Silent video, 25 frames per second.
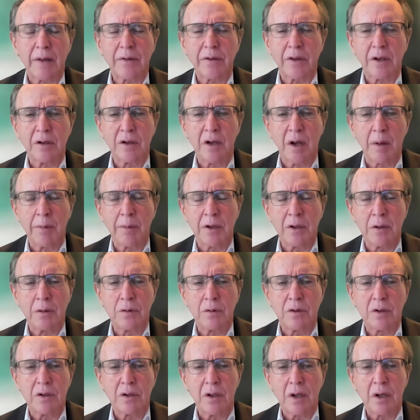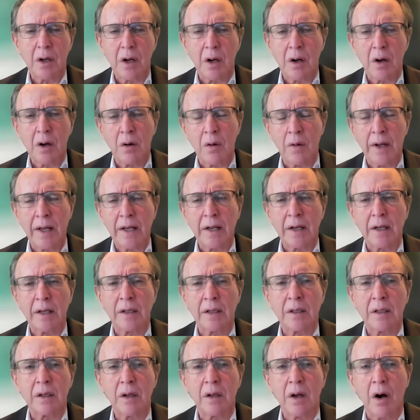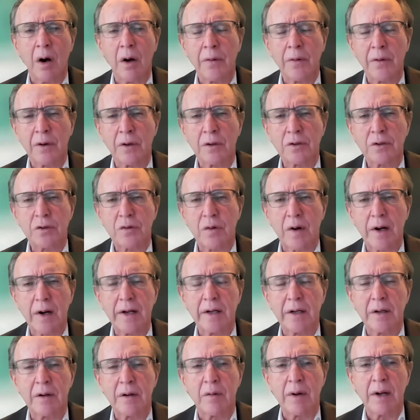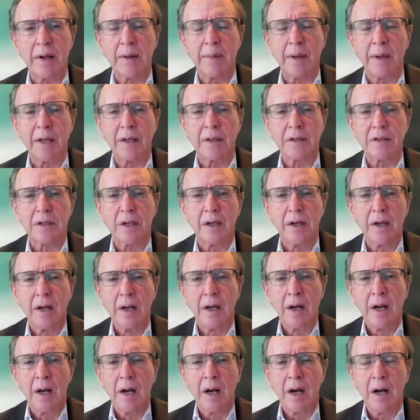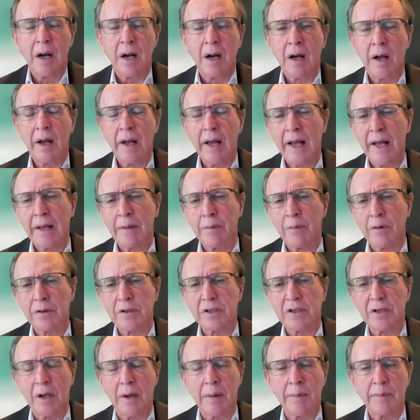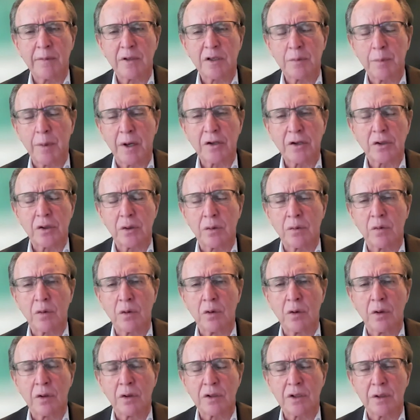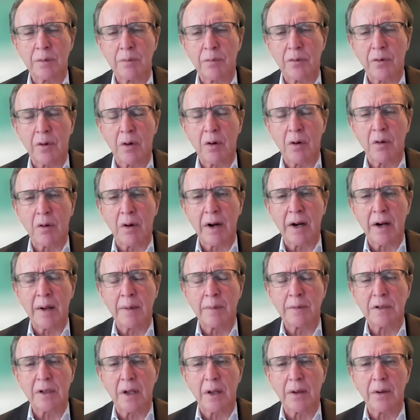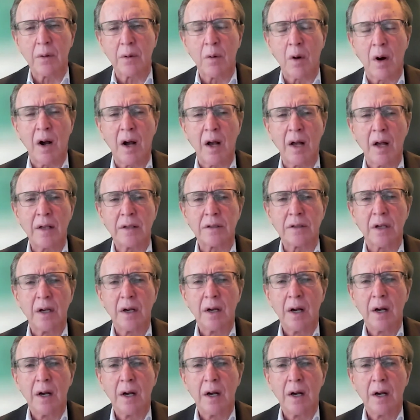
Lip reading: at the WTO and in other trade agreements, and with some special rules and programs otherwise.